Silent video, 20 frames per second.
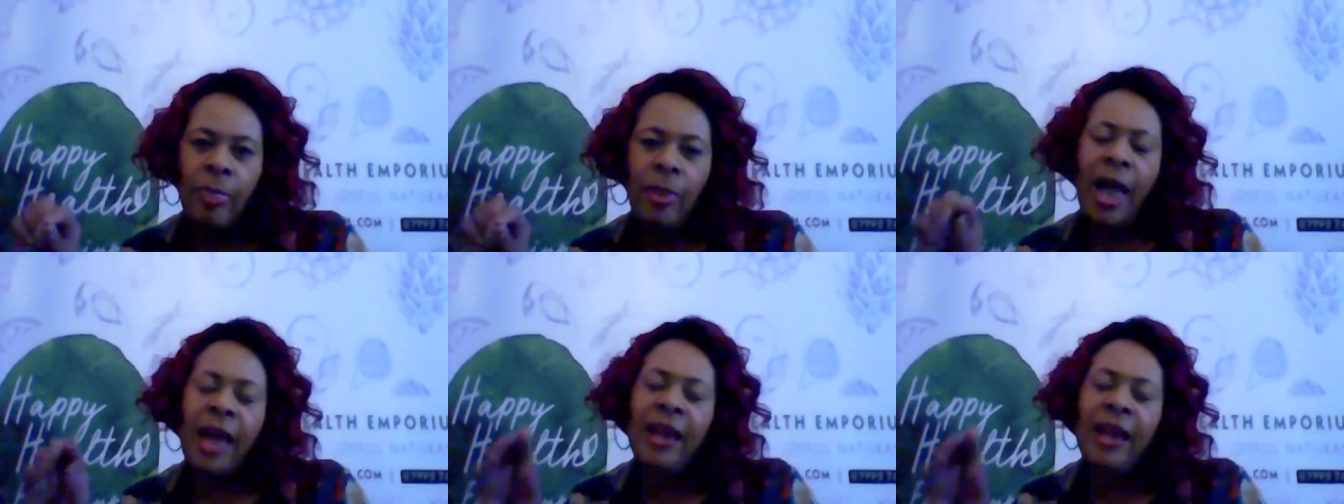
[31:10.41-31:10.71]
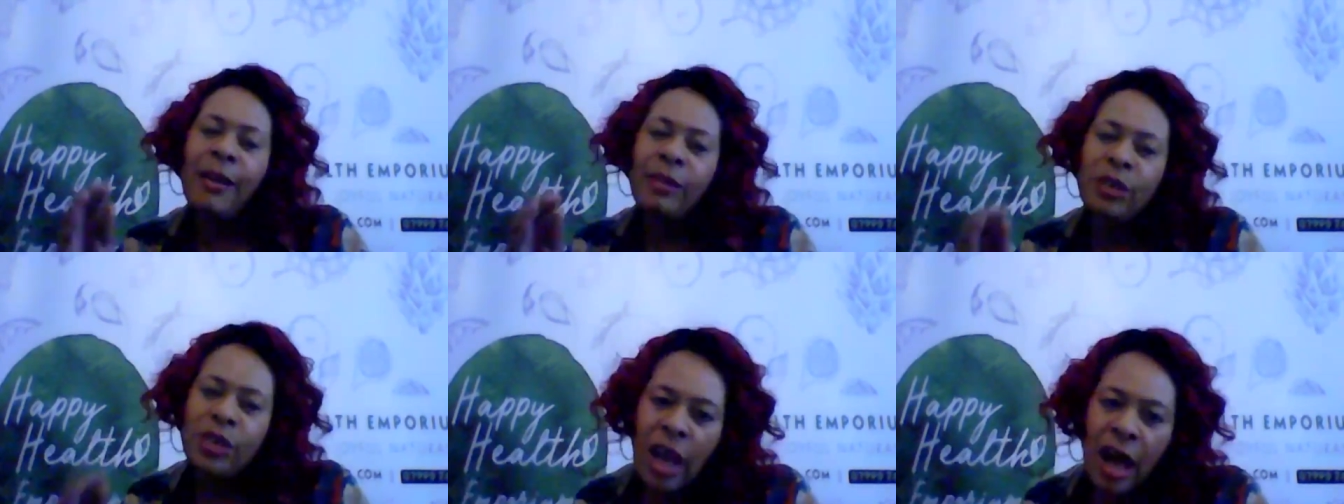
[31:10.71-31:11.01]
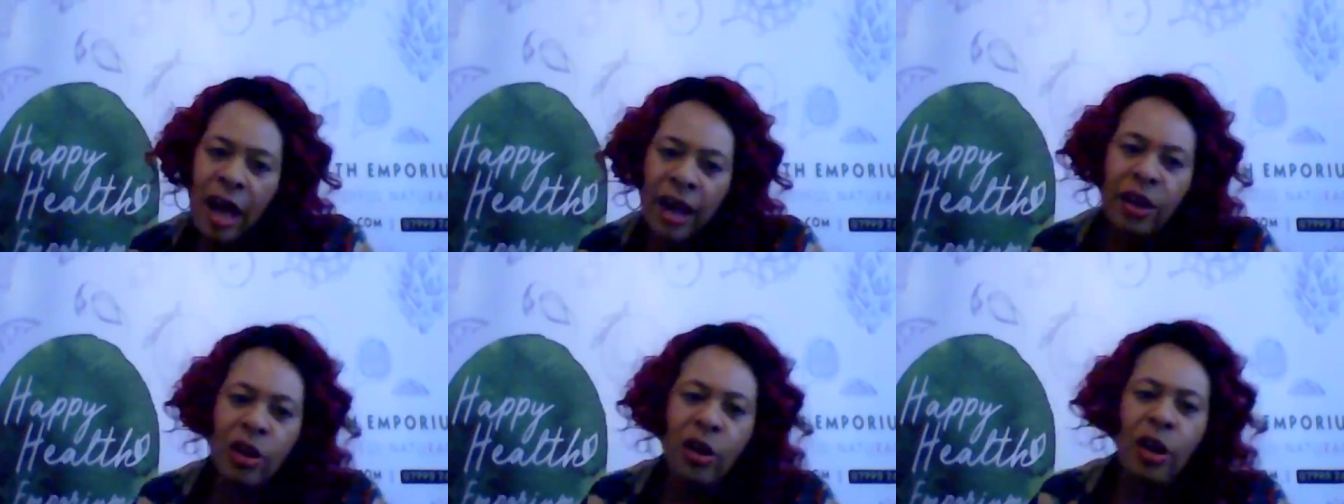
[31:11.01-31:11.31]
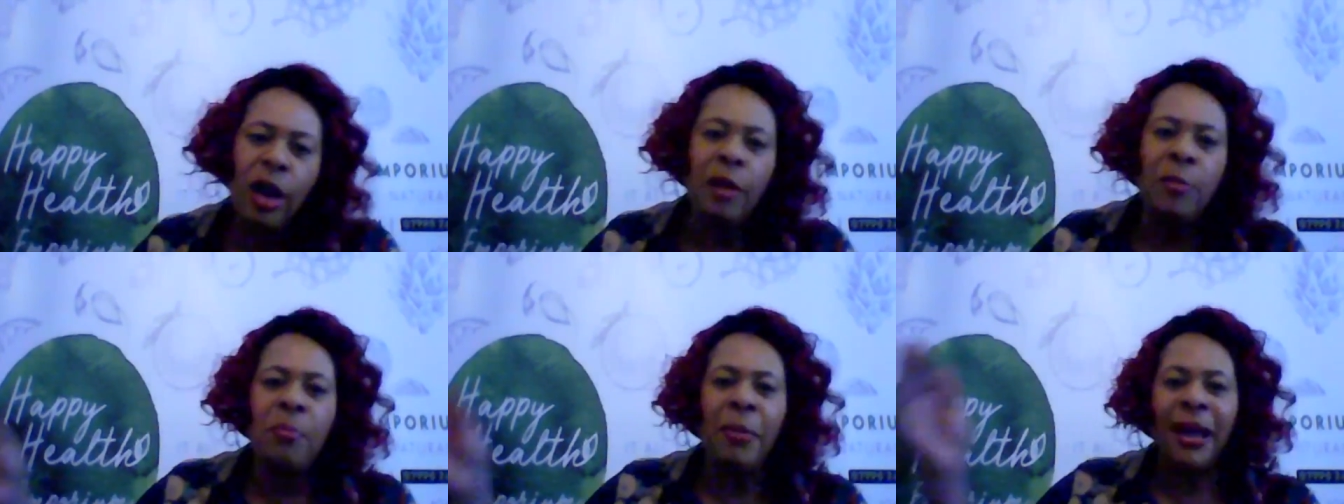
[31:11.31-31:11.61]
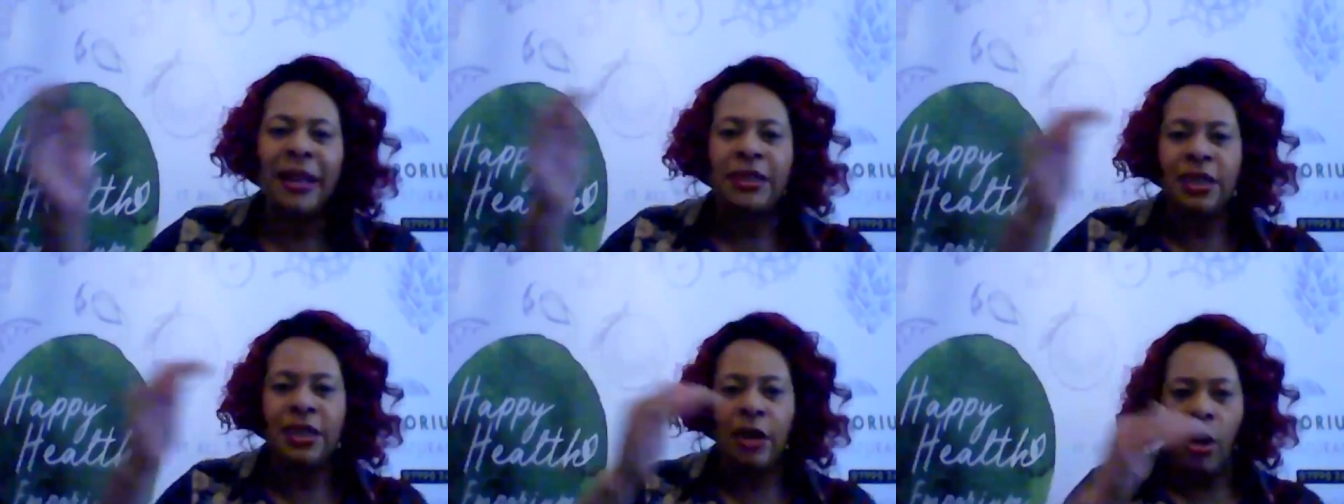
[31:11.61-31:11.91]
and now it's kind of going
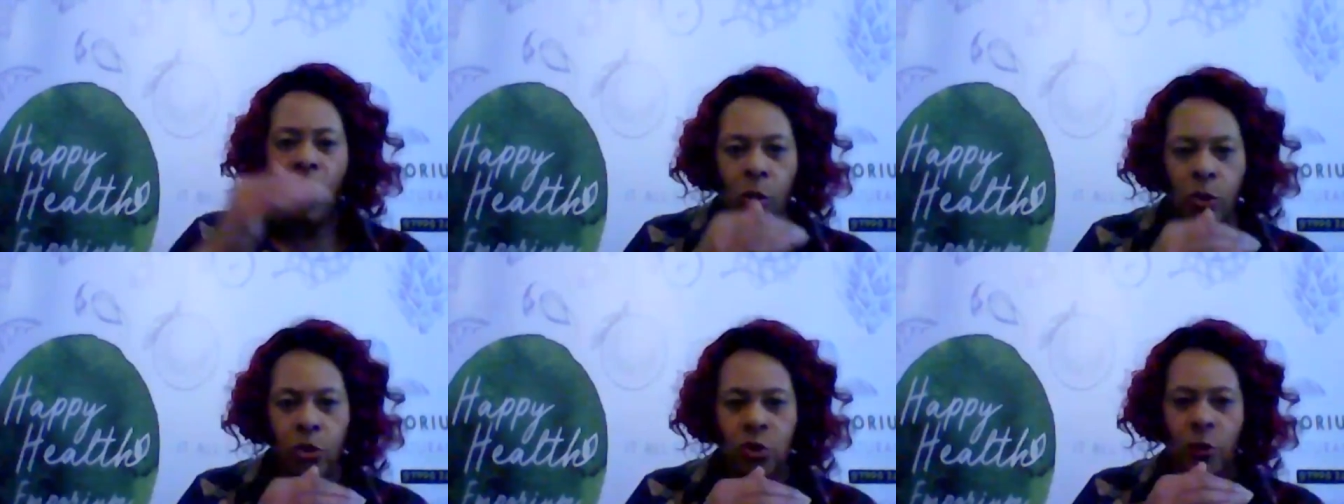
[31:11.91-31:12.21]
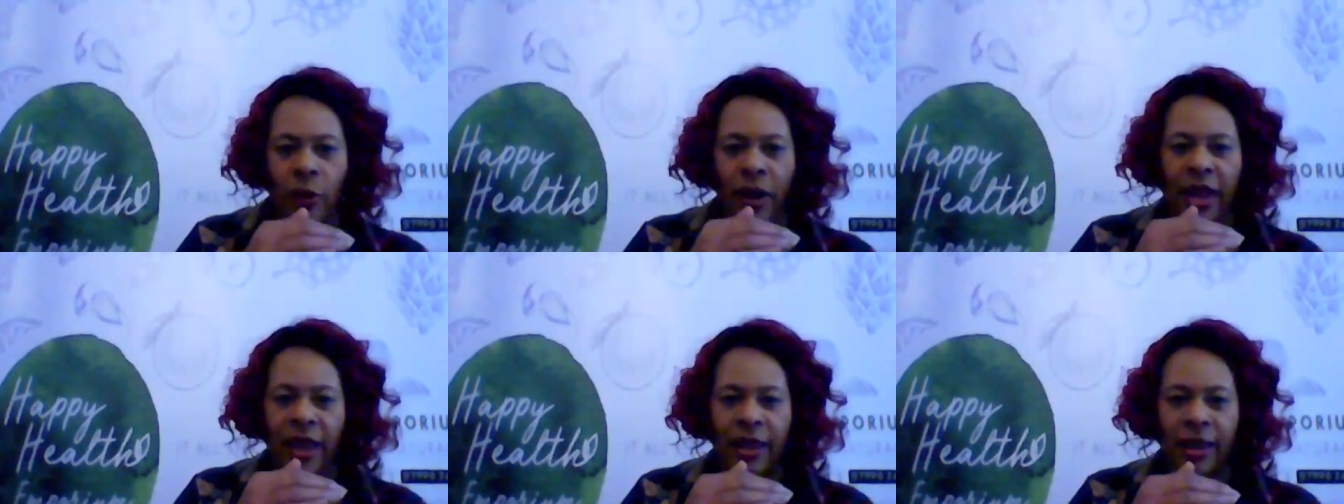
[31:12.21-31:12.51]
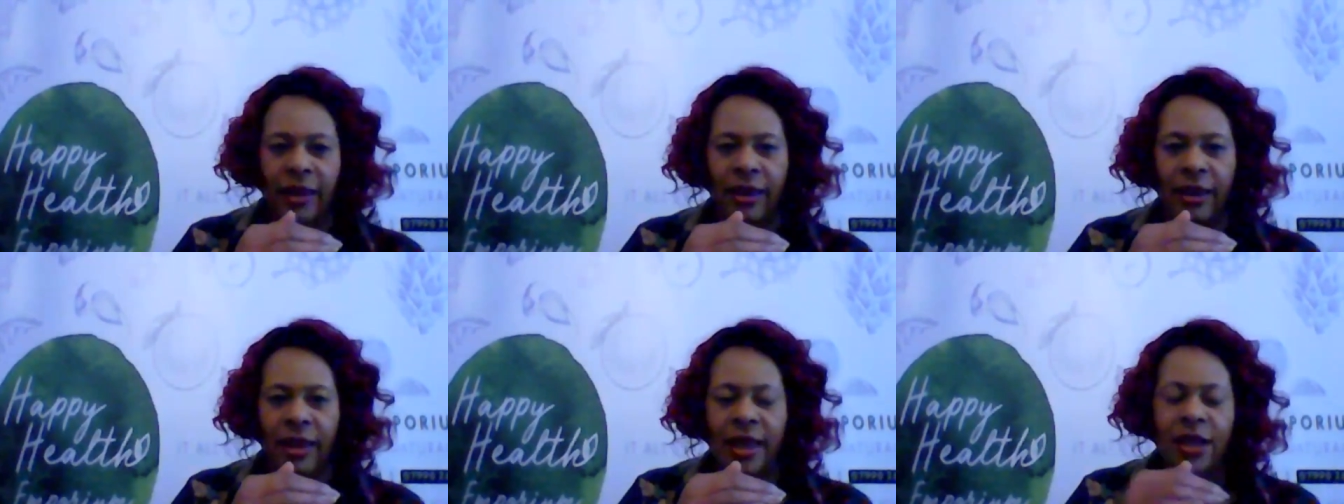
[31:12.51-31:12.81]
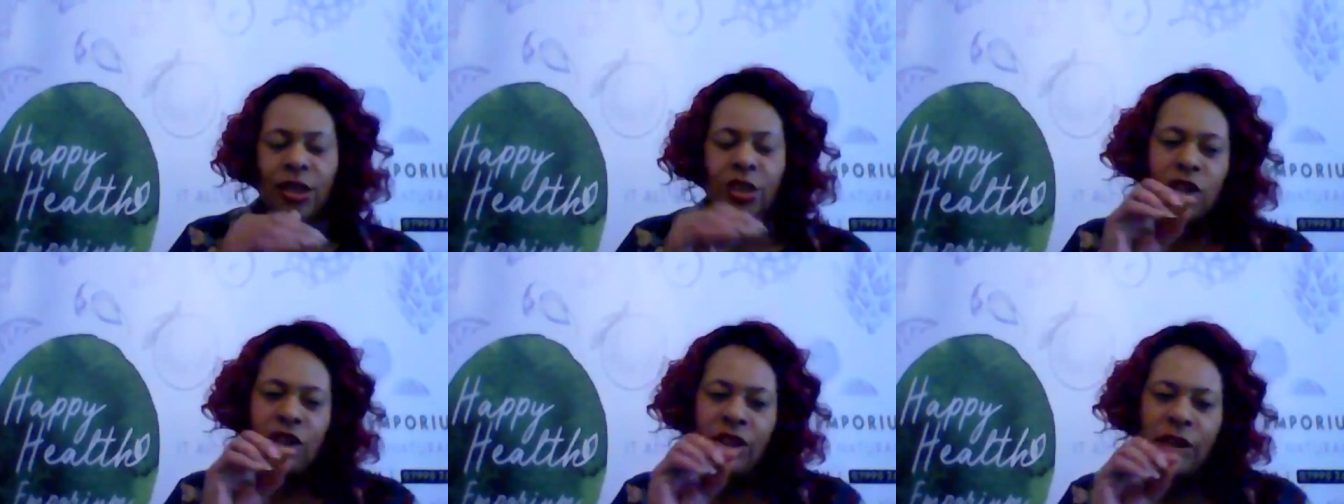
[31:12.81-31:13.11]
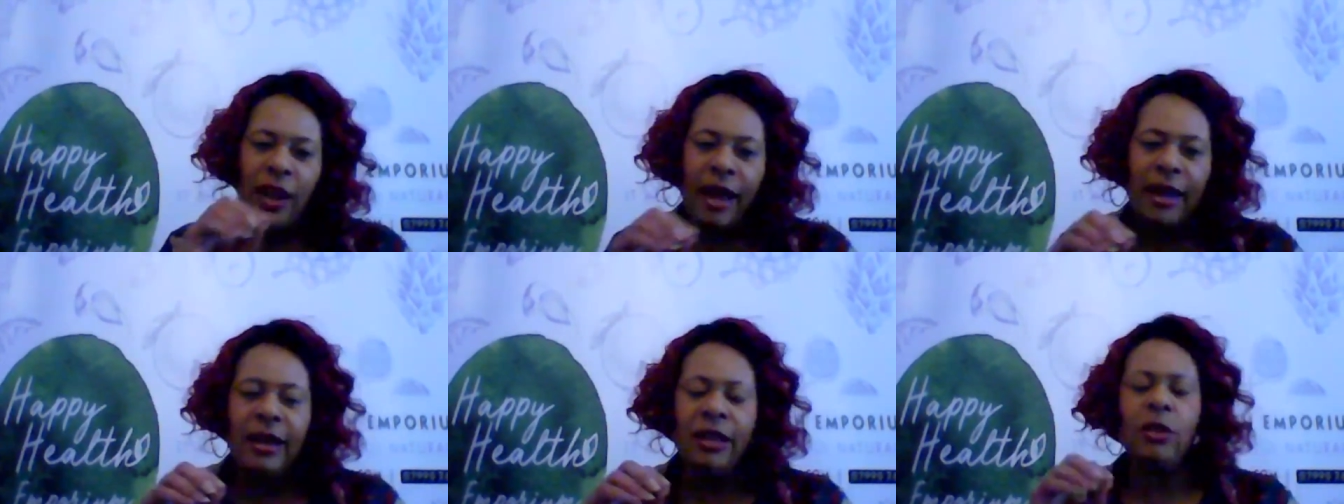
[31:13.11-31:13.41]
back to the old way
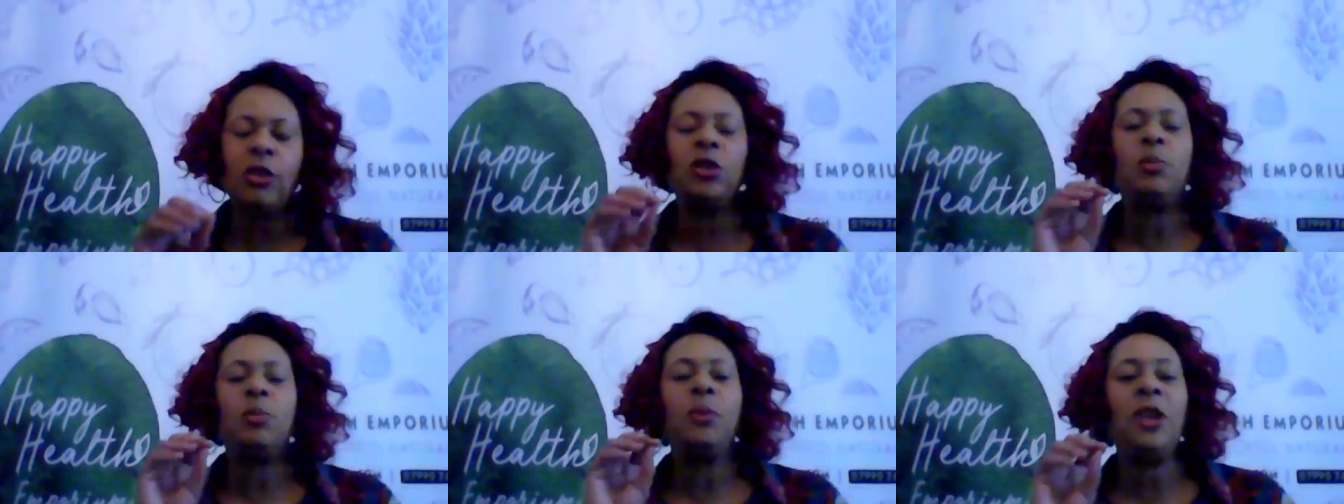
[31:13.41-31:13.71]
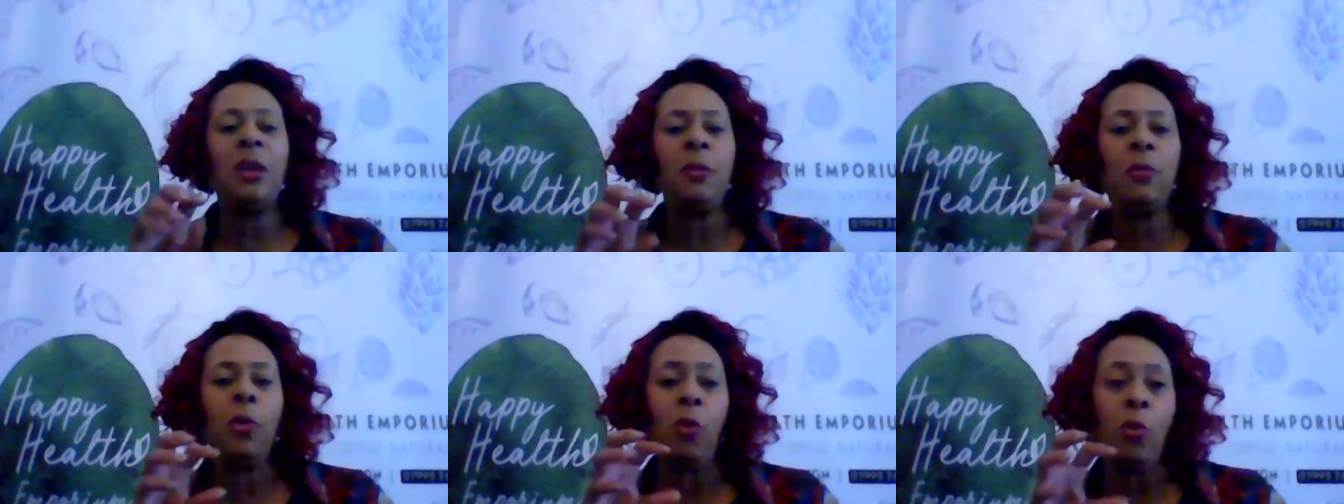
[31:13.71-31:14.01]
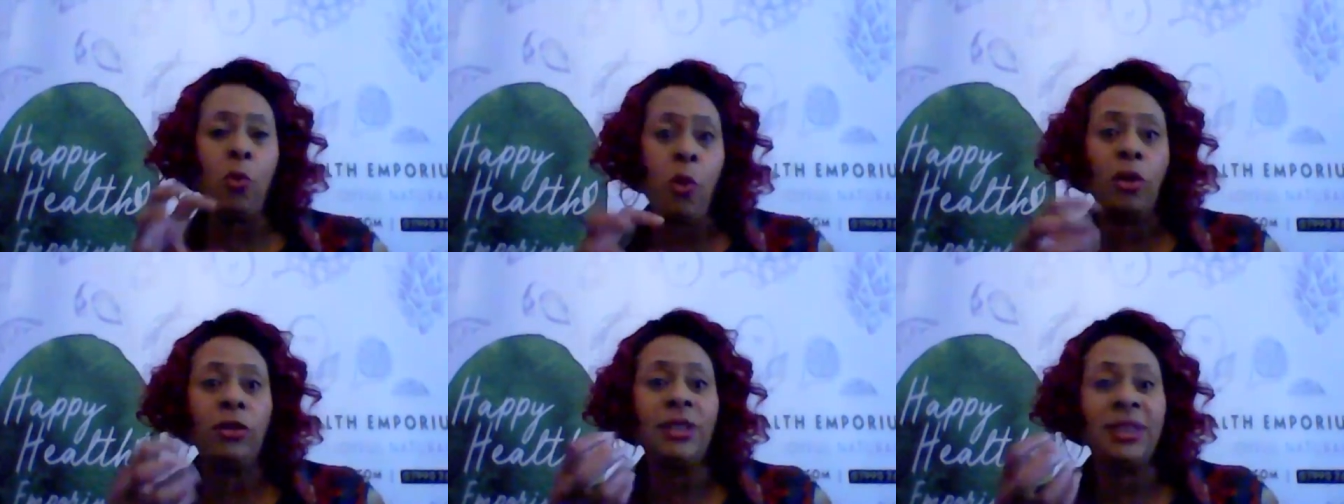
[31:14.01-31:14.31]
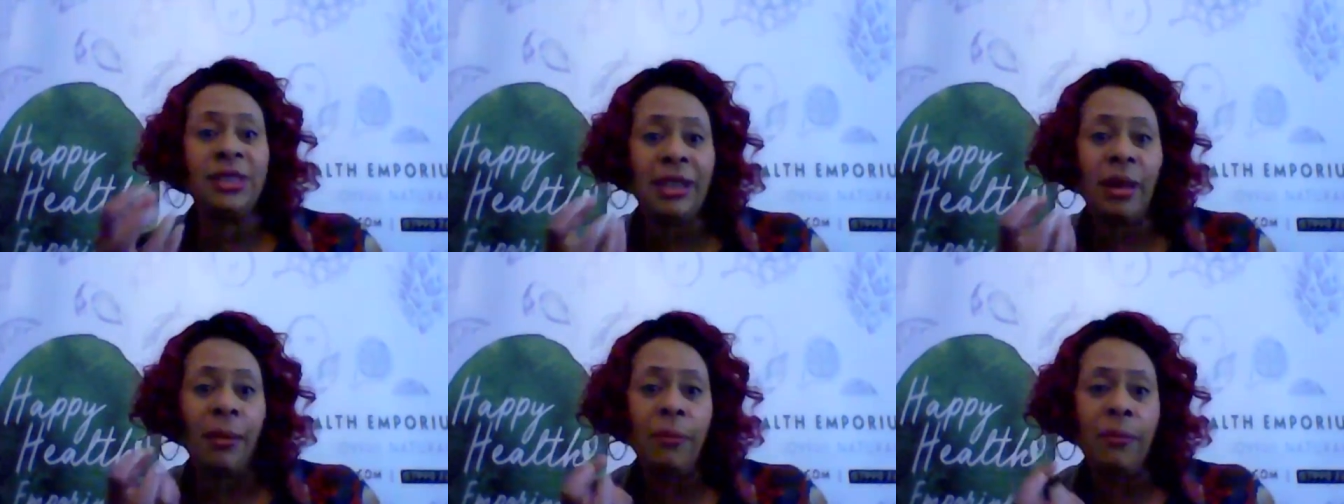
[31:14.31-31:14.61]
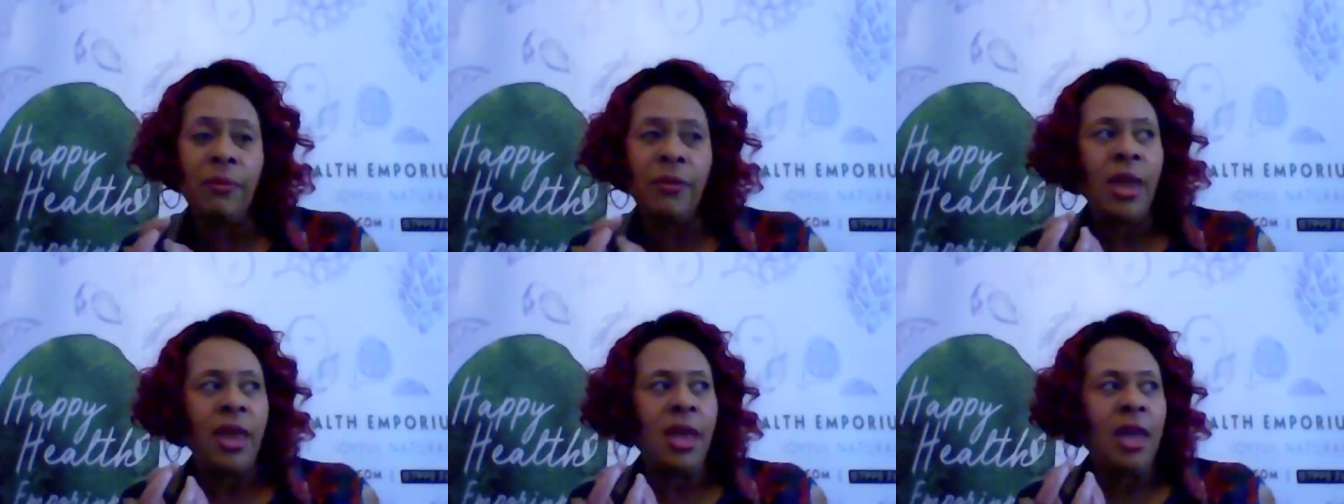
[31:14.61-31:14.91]
slightly, because people want
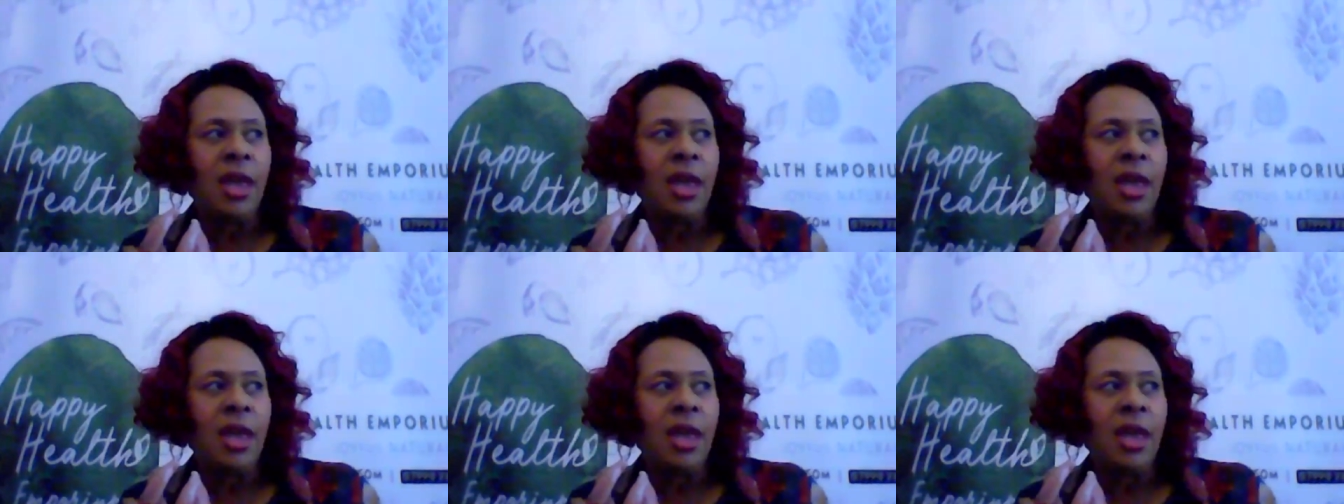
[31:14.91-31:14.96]
some